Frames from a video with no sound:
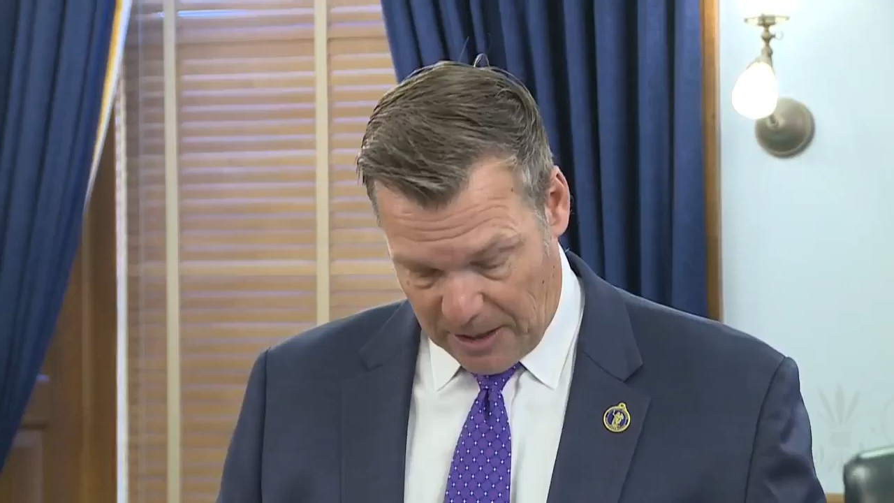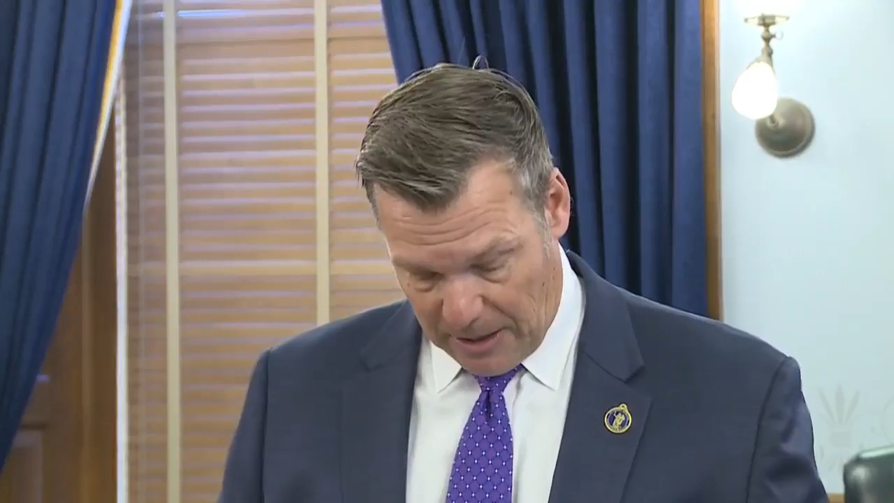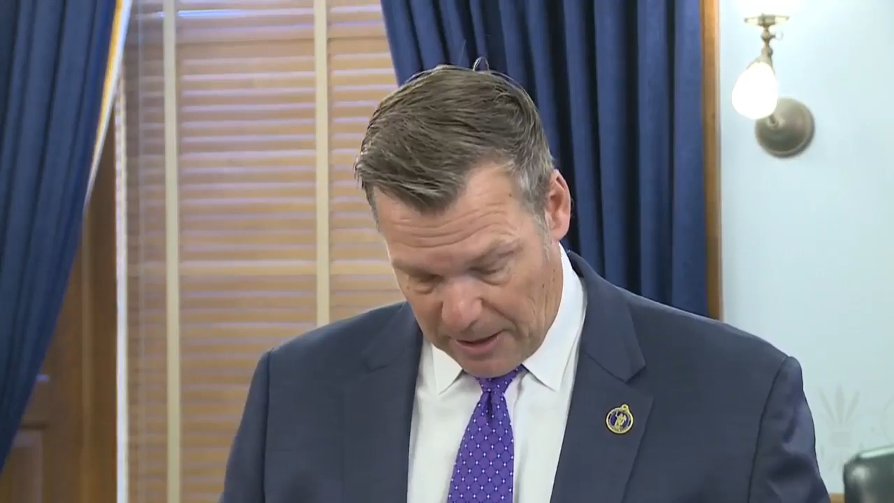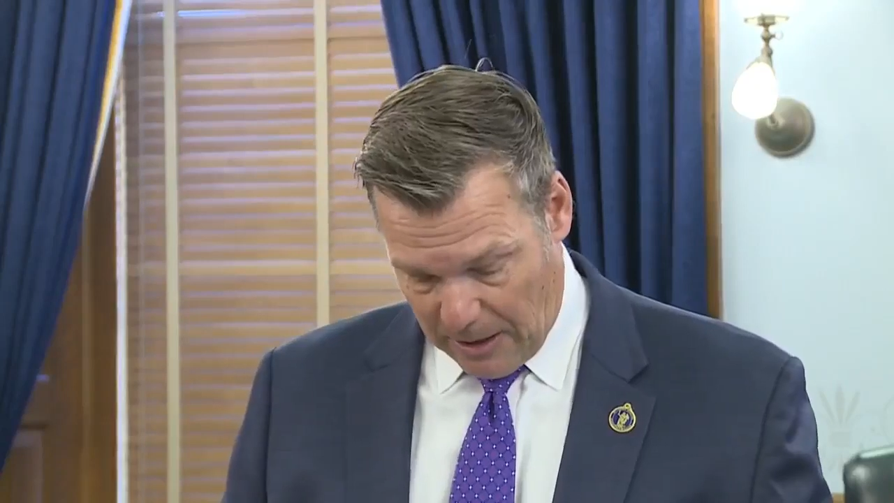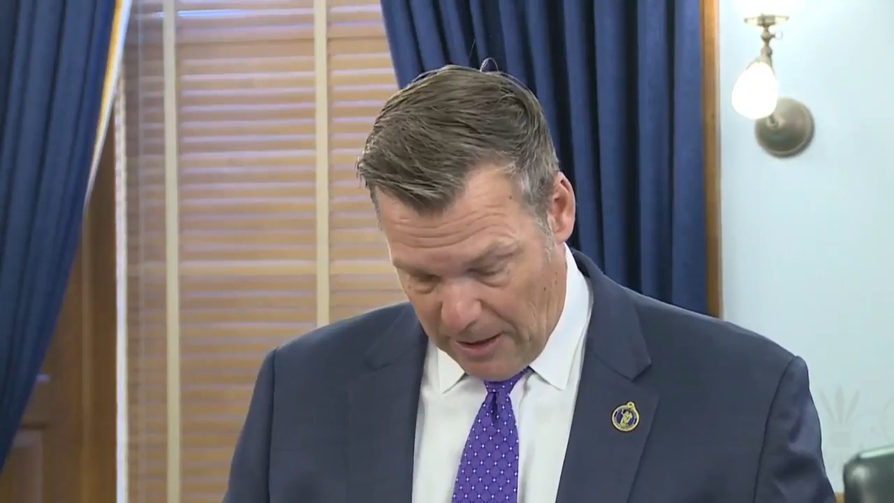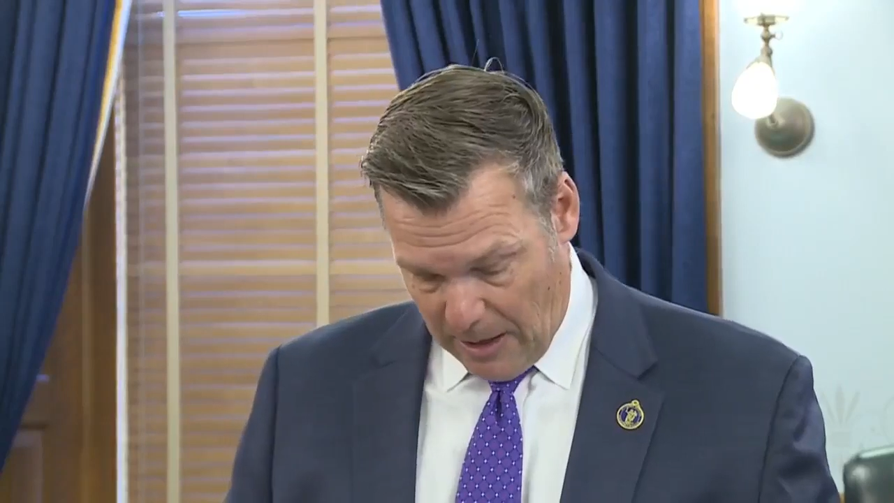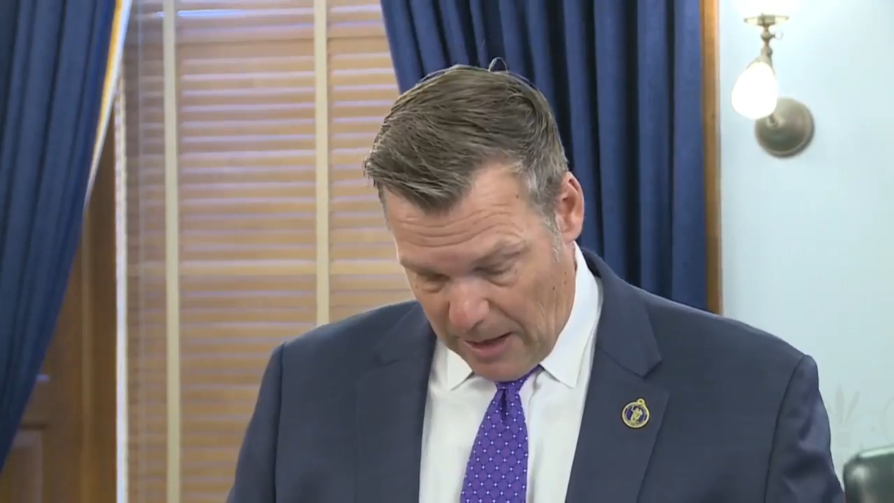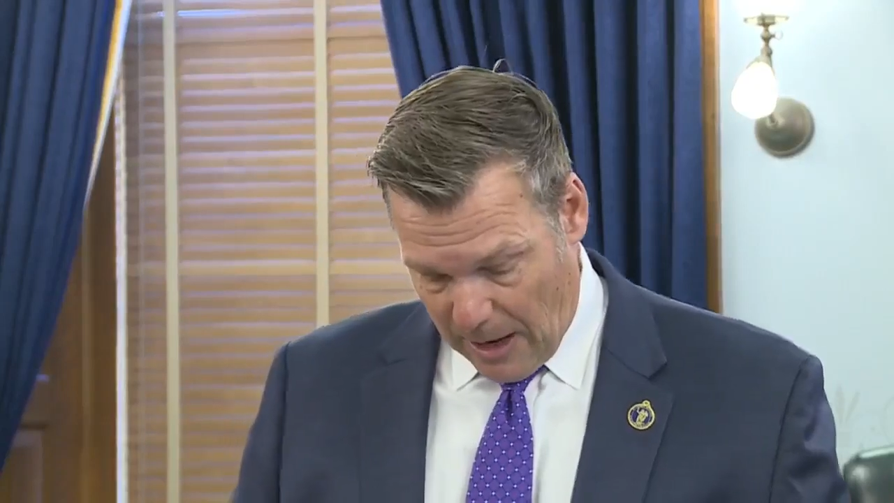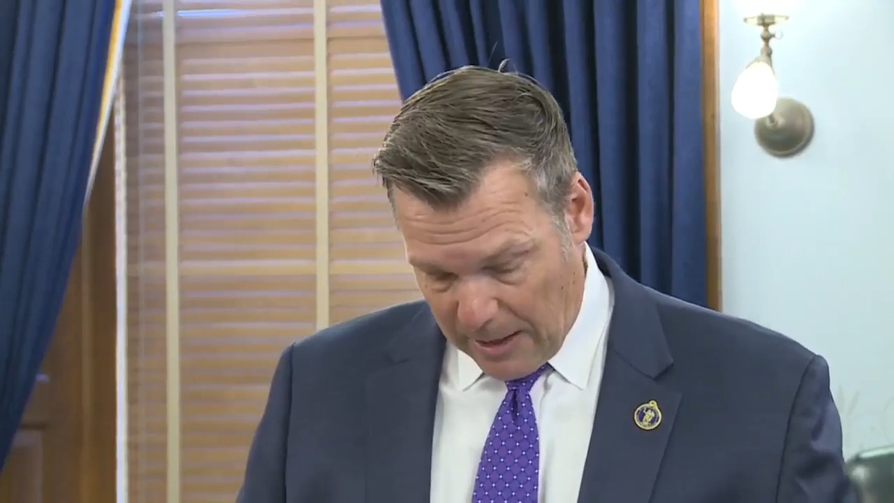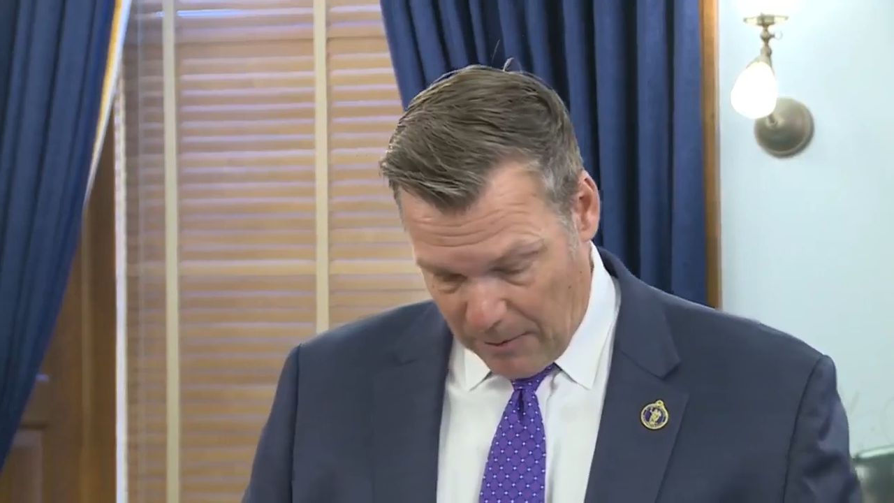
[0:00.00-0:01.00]
ahead
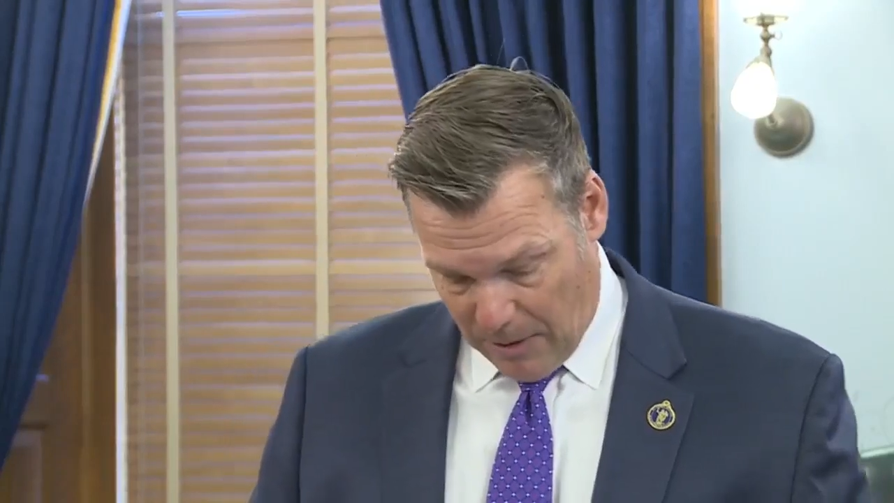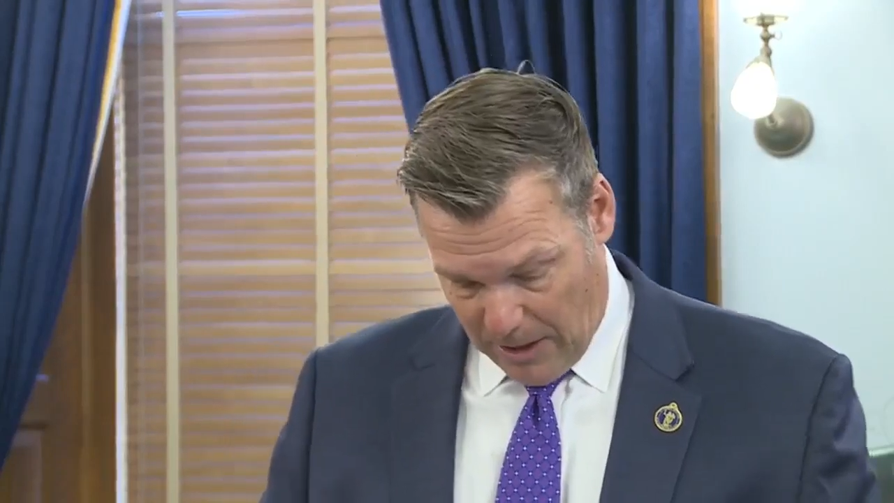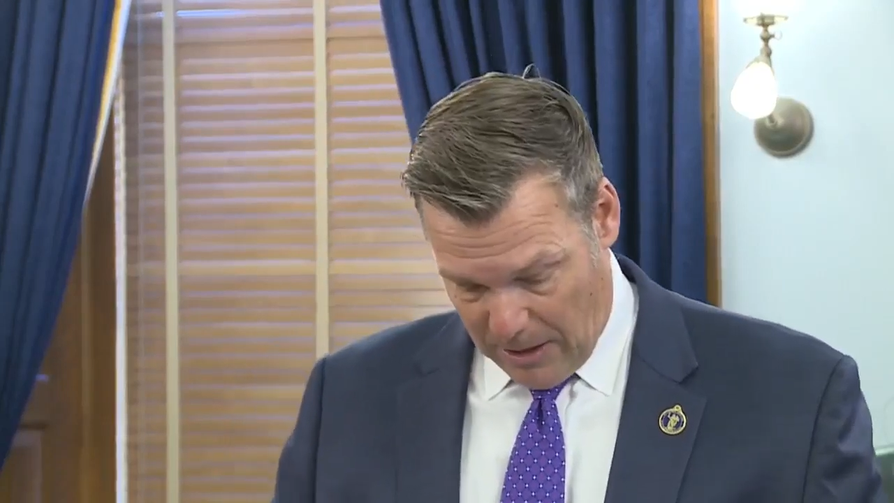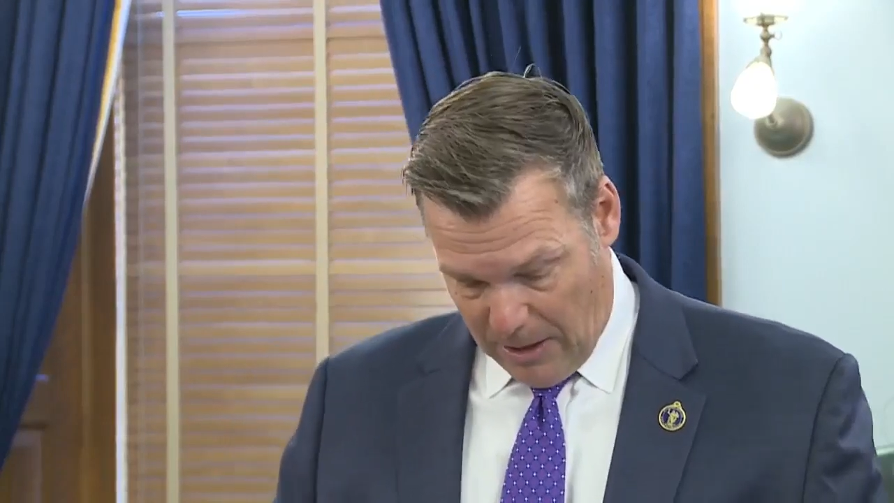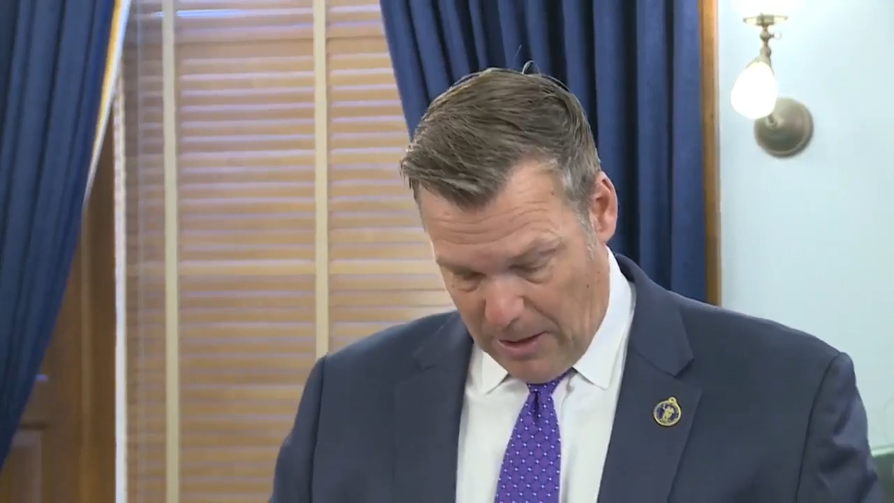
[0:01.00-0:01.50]
anyway